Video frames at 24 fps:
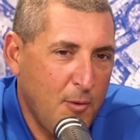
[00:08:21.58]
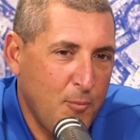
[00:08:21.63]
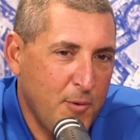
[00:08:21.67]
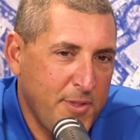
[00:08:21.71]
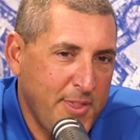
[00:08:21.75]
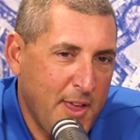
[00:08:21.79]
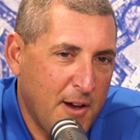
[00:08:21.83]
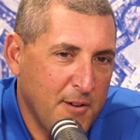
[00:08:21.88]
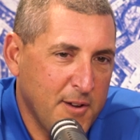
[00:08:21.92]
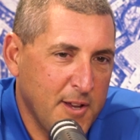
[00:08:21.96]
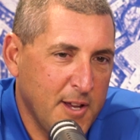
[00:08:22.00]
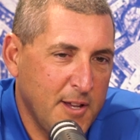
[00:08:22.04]

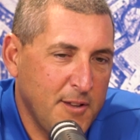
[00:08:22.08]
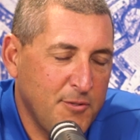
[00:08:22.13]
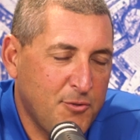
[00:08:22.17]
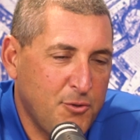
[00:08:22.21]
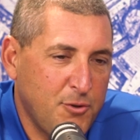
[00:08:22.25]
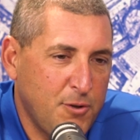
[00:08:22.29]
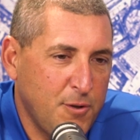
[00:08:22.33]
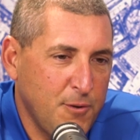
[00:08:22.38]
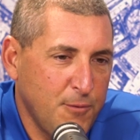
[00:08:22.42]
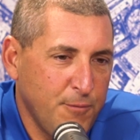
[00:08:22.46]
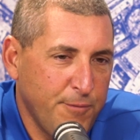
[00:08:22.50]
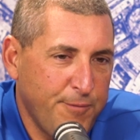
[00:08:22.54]
without getting
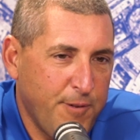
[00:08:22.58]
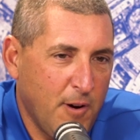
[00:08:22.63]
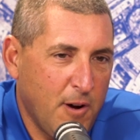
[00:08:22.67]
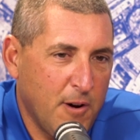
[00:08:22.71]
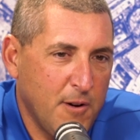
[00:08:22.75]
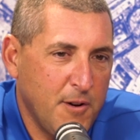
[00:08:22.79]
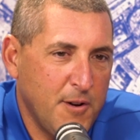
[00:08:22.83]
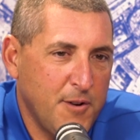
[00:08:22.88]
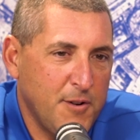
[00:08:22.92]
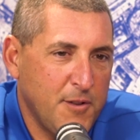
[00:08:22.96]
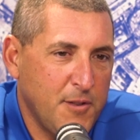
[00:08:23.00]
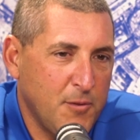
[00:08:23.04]
too
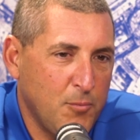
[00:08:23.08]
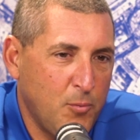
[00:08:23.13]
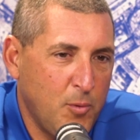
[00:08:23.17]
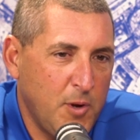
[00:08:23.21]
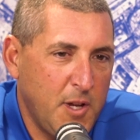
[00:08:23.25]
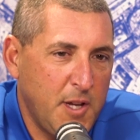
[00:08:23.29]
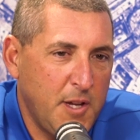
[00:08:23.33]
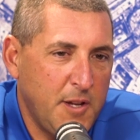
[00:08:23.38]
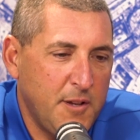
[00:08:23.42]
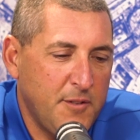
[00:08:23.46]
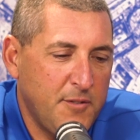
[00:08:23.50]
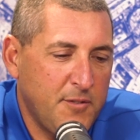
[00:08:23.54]
far into the
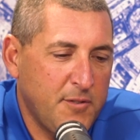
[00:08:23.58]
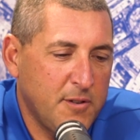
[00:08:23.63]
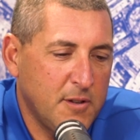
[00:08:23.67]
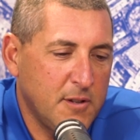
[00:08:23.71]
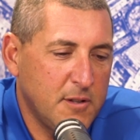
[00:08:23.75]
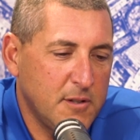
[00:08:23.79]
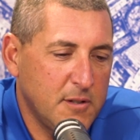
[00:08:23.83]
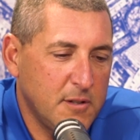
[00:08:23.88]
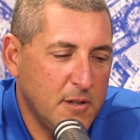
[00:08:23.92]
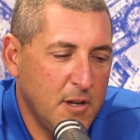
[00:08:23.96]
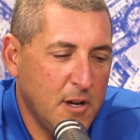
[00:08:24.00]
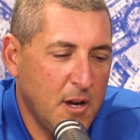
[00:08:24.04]
weeds,
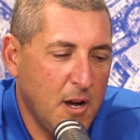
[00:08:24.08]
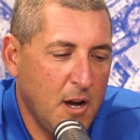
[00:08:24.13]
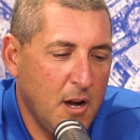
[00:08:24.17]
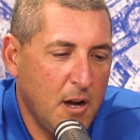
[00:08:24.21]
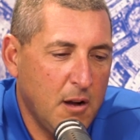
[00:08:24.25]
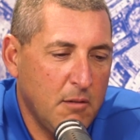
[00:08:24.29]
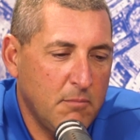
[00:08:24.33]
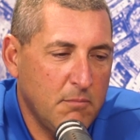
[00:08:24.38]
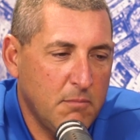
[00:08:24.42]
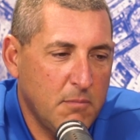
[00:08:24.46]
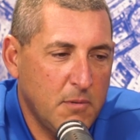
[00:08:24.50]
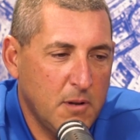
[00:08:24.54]

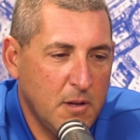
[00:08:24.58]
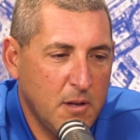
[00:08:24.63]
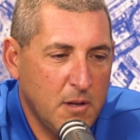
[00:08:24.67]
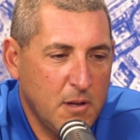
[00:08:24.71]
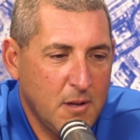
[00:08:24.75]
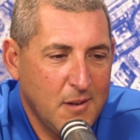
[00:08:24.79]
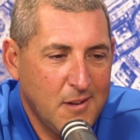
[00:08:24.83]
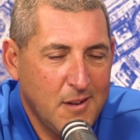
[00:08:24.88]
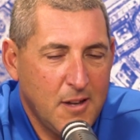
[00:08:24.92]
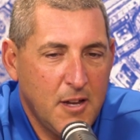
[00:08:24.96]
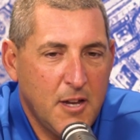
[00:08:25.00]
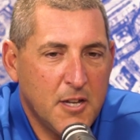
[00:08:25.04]

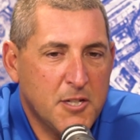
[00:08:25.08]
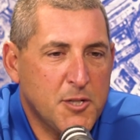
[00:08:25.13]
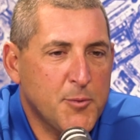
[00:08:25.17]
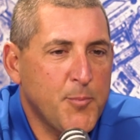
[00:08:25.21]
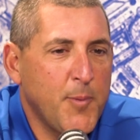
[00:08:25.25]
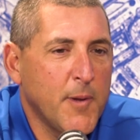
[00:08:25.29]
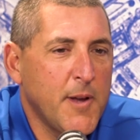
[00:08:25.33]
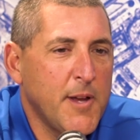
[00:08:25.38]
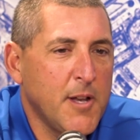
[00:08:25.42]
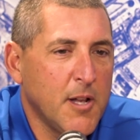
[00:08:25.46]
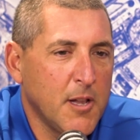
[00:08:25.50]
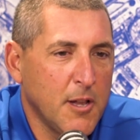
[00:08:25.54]

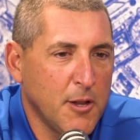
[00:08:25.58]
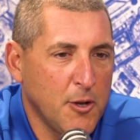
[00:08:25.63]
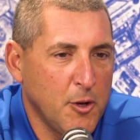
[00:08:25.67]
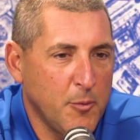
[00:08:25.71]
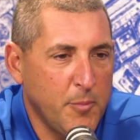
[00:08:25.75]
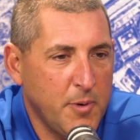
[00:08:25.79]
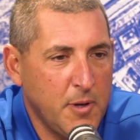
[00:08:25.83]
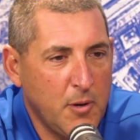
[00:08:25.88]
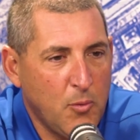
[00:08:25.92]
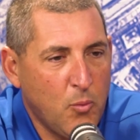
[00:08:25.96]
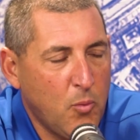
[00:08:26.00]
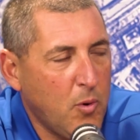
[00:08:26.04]
explain a little
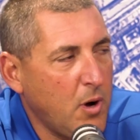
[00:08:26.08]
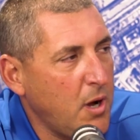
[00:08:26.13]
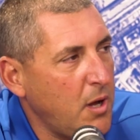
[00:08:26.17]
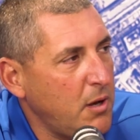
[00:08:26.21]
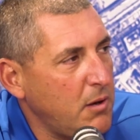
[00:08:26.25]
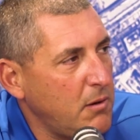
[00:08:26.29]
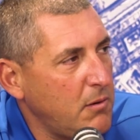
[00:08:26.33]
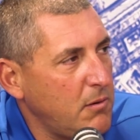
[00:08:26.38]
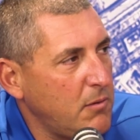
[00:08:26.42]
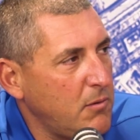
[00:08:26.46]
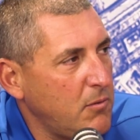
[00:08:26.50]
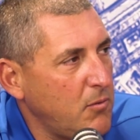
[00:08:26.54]
bit
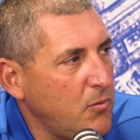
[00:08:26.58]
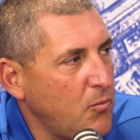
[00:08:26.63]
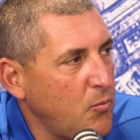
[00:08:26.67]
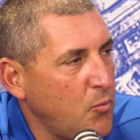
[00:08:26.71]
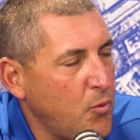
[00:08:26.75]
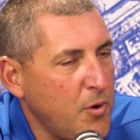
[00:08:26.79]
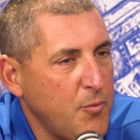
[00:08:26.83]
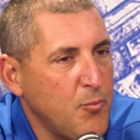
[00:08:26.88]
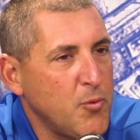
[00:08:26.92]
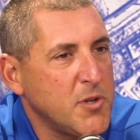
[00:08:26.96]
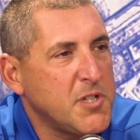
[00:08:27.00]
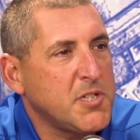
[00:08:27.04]

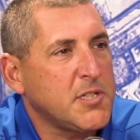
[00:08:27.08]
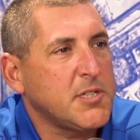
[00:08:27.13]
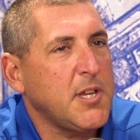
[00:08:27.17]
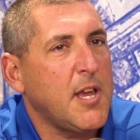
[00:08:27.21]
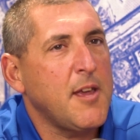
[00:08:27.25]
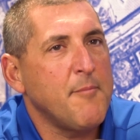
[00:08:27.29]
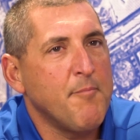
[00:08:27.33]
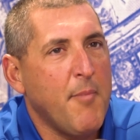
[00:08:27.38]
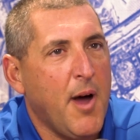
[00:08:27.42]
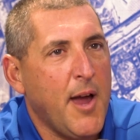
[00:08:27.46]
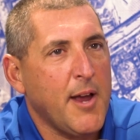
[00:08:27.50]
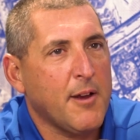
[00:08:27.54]
when we say
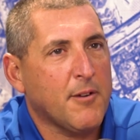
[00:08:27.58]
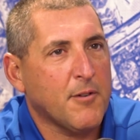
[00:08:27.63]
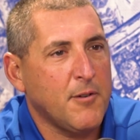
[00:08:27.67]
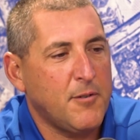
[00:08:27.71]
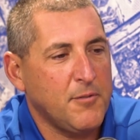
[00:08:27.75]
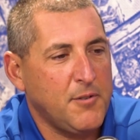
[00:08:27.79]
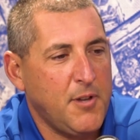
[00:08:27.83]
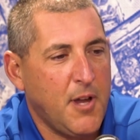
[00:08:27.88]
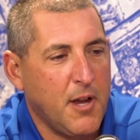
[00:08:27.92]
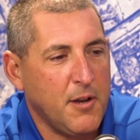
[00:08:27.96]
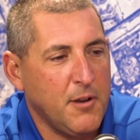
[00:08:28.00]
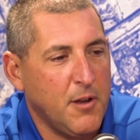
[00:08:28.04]

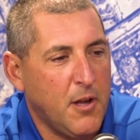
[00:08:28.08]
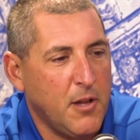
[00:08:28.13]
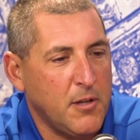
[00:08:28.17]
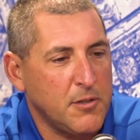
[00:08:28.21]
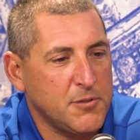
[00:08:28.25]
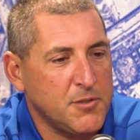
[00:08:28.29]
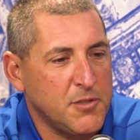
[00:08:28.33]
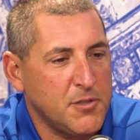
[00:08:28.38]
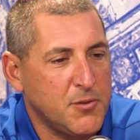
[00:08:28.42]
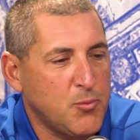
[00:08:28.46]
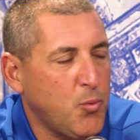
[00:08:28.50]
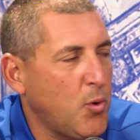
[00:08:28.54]

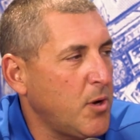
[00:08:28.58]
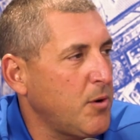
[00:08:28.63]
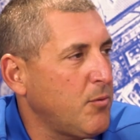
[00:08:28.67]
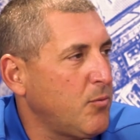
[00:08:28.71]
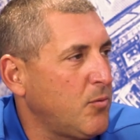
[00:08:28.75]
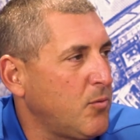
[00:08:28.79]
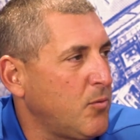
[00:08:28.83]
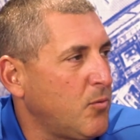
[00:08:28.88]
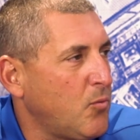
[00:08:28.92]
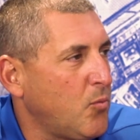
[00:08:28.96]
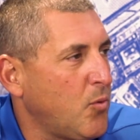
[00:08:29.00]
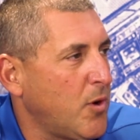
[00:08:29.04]
microtechnologies, what
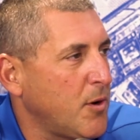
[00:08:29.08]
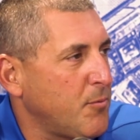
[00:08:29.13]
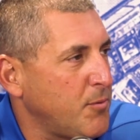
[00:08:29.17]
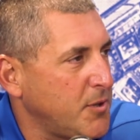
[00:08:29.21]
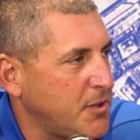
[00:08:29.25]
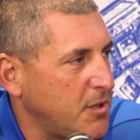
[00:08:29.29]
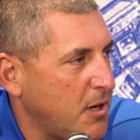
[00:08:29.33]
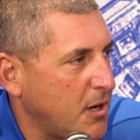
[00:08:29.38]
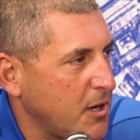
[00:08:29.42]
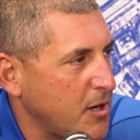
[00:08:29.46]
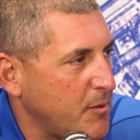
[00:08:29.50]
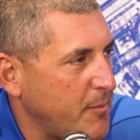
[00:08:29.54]
are we
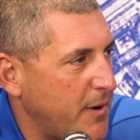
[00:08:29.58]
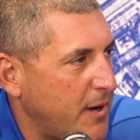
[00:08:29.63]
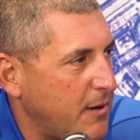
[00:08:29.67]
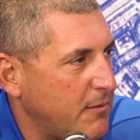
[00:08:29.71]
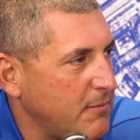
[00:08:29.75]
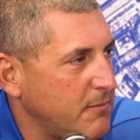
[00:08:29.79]
talking about?